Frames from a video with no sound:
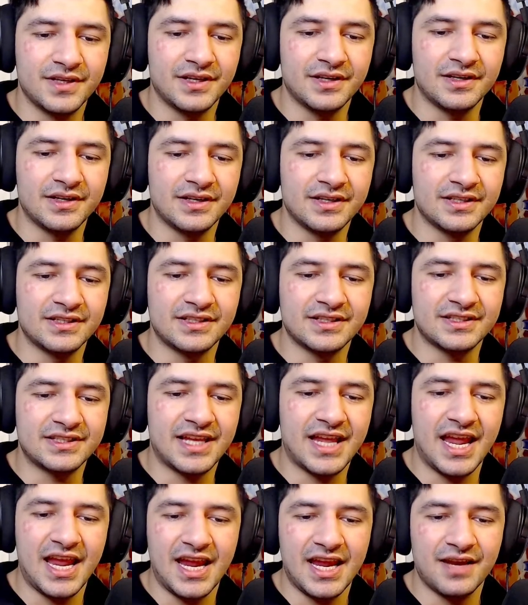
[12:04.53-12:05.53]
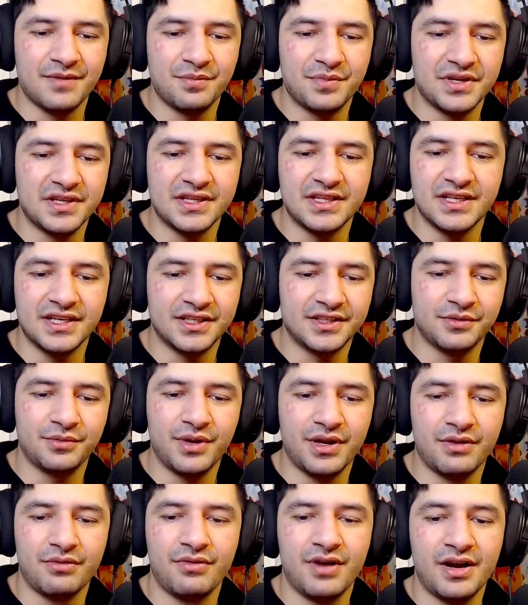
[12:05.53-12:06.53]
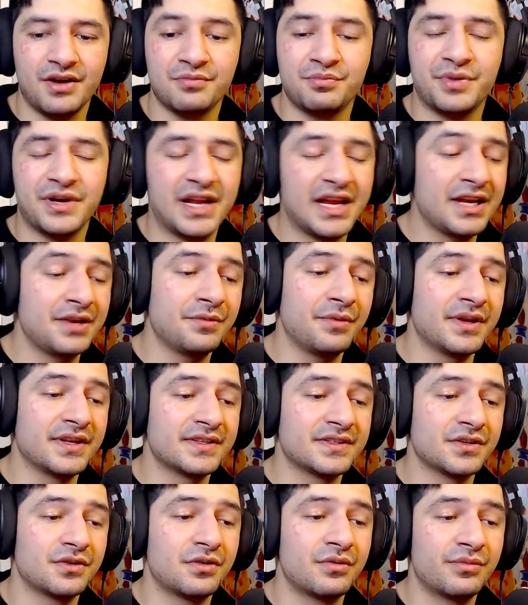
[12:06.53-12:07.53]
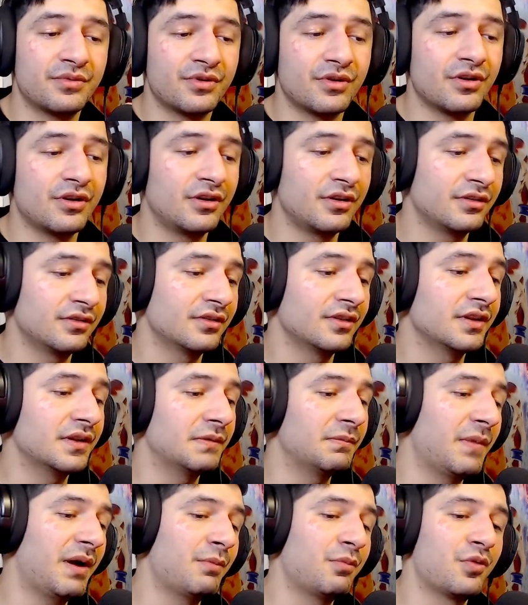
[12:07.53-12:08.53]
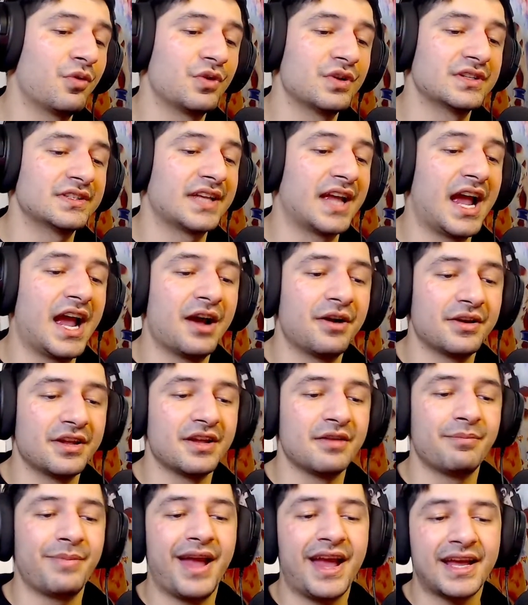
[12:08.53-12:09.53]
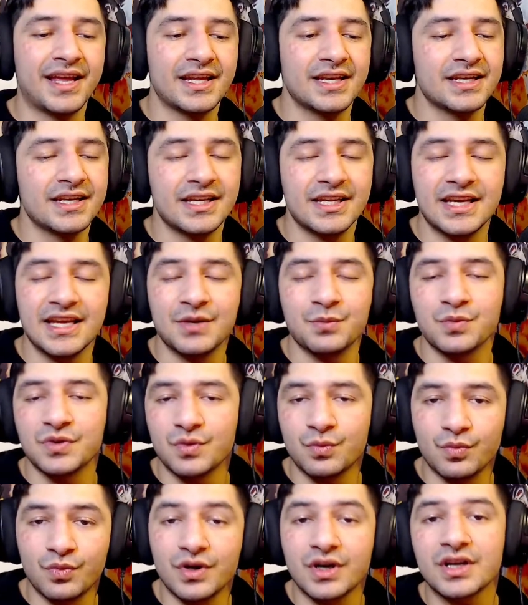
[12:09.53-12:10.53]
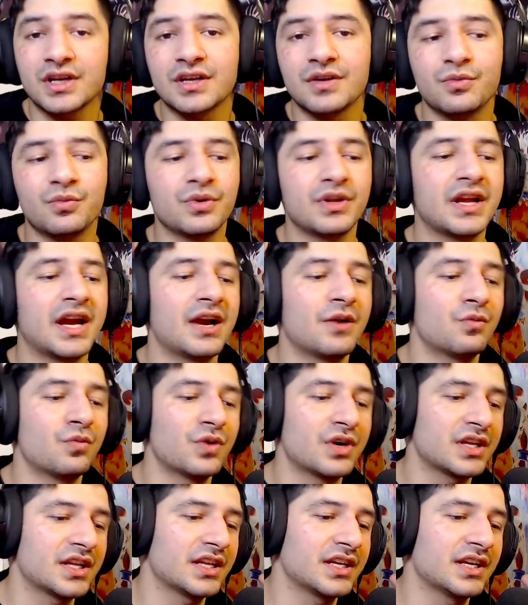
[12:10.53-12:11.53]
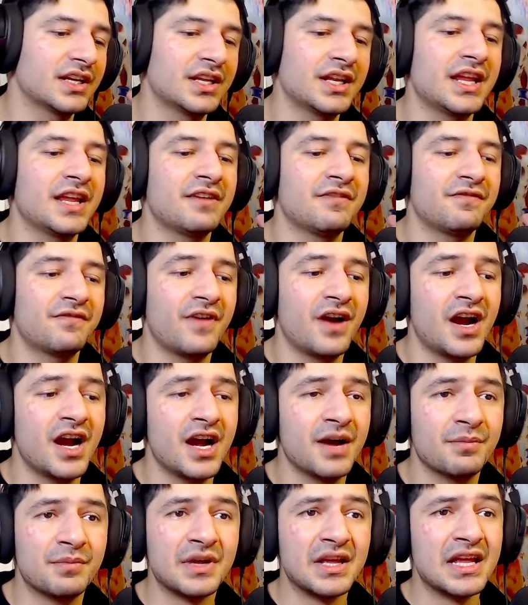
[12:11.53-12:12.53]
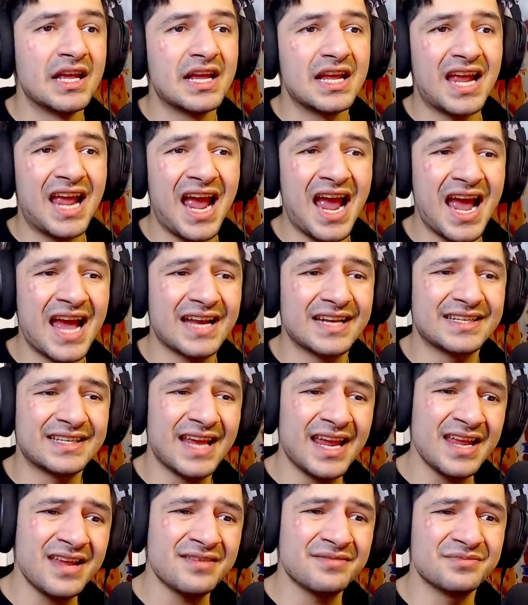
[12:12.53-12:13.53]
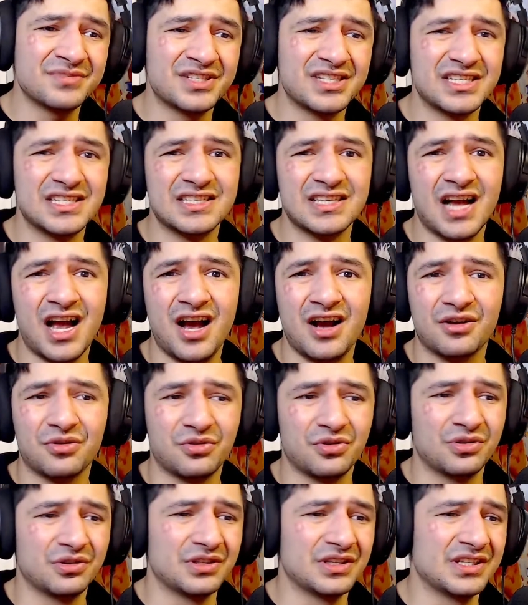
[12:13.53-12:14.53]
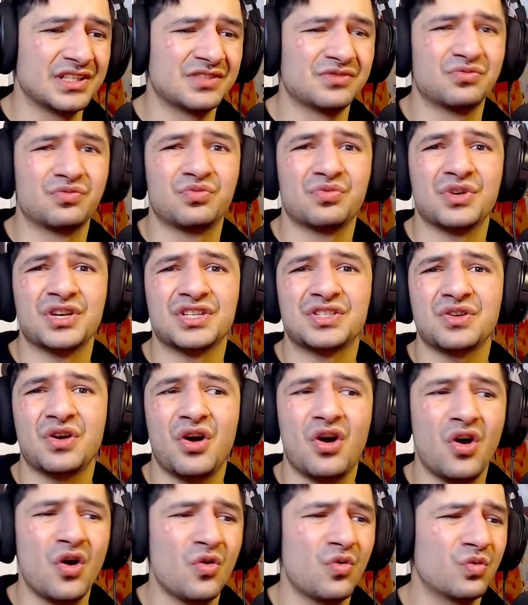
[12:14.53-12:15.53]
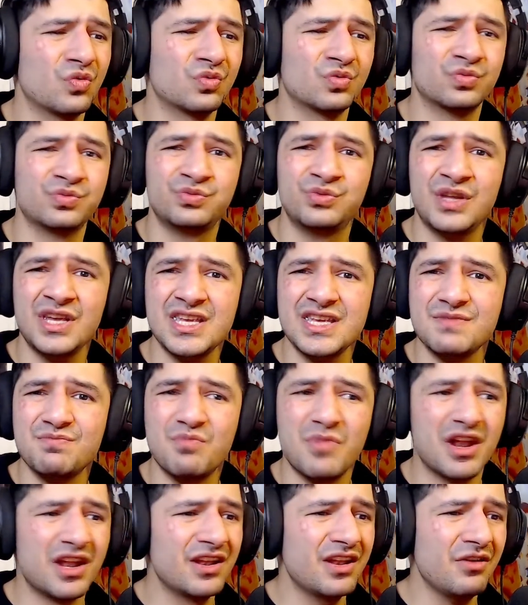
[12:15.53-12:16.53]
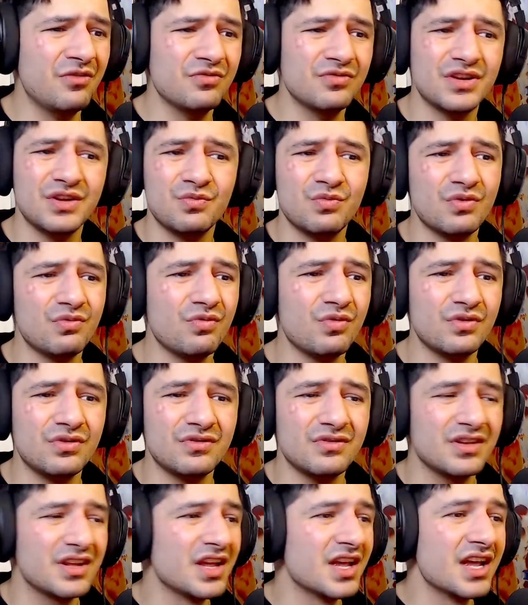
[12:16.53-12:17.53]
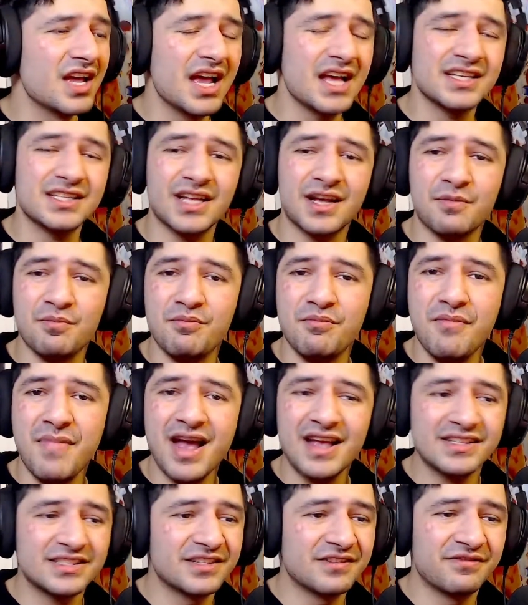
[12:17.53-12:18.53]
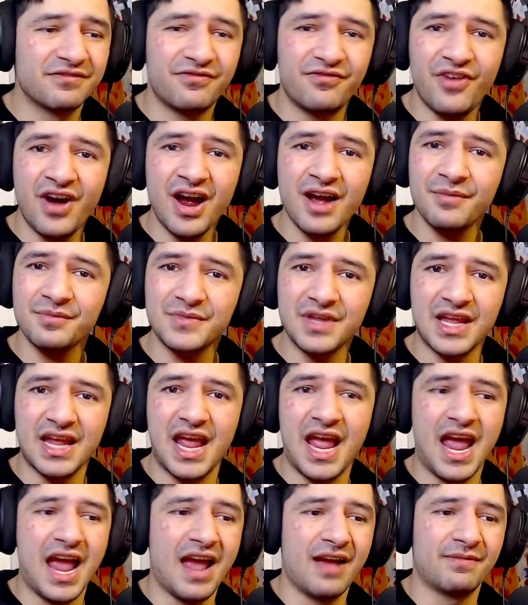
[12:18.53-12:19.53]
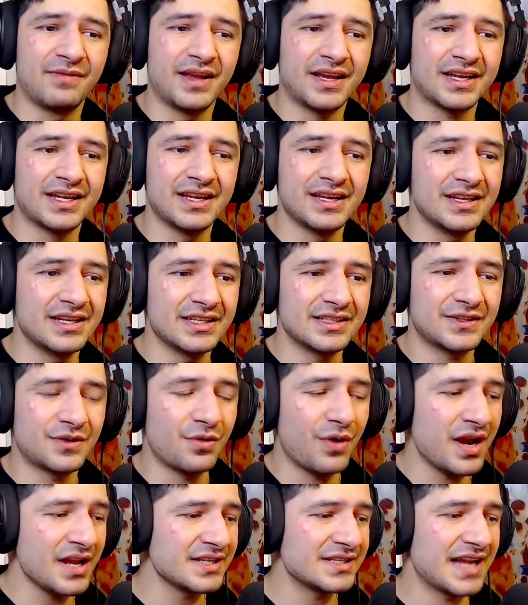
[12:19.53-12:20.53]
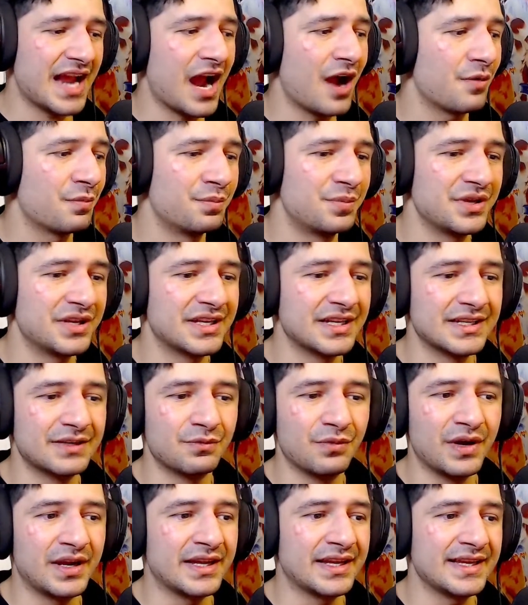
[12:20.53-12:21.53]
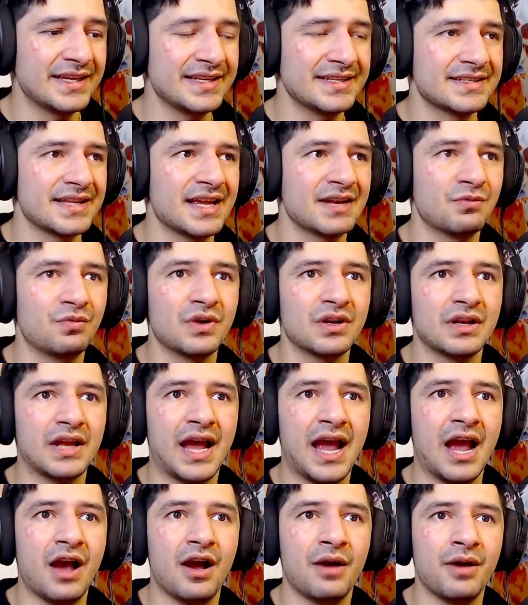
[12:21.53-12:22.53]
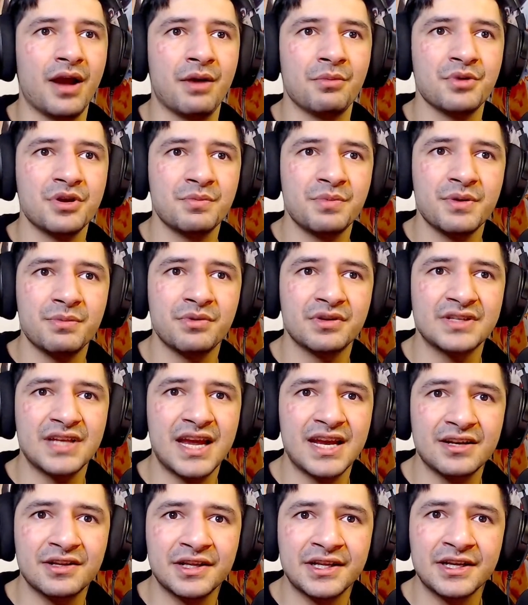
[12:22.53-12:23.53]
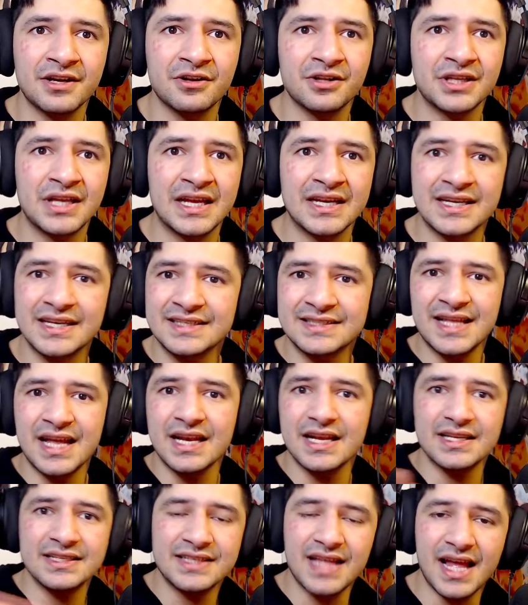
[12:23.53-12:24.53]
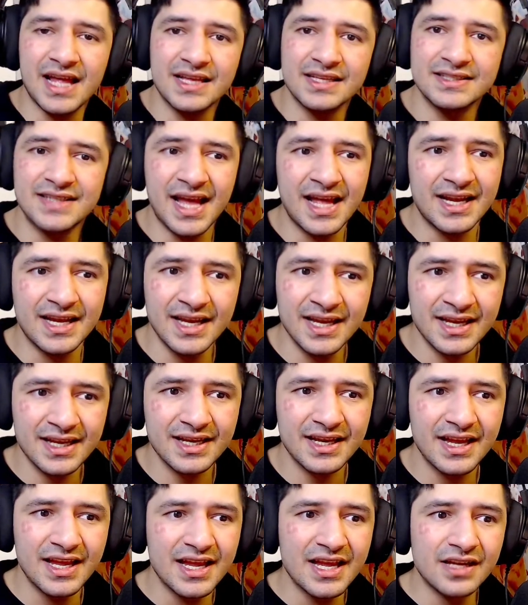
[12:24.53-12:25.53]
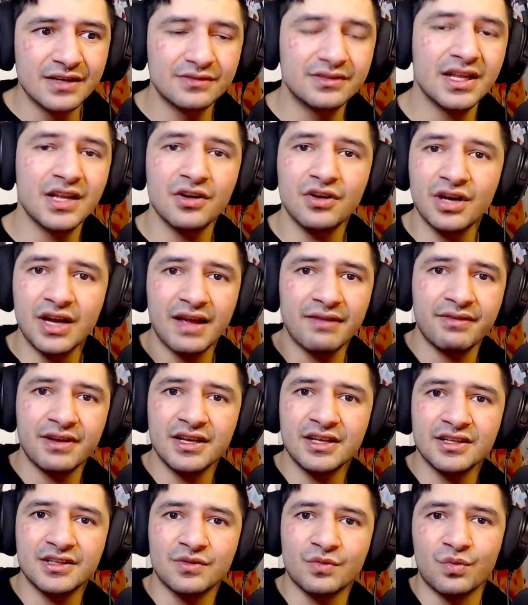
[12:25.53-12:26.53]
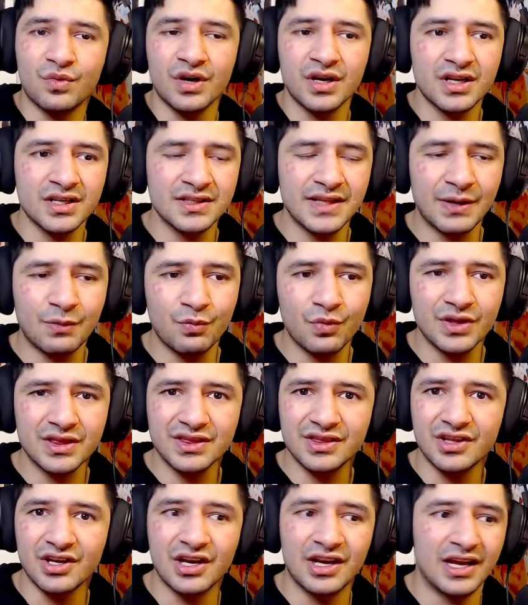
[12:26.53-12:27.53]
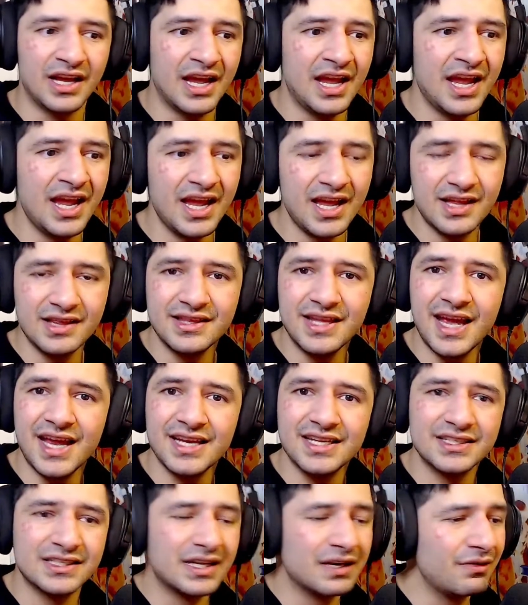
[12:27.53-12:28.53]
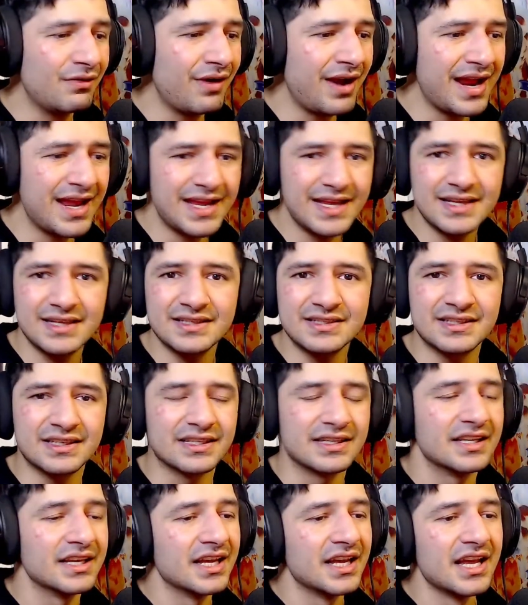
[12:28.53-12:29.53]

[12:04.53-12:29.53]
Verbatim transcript: know it just can't be the other way around but anyway so overall my boys are out here back at it again with the work. We are working on a farm. God damn, Chi's Uncle is rich. Holy Maloney. What, what? That's like a massive farm they have. Like it's crazy how big it really is. And what? Like how, how many people's handling all that? Is that is that is that it? Do they not have any other workers? Like what the hell? That is crazy.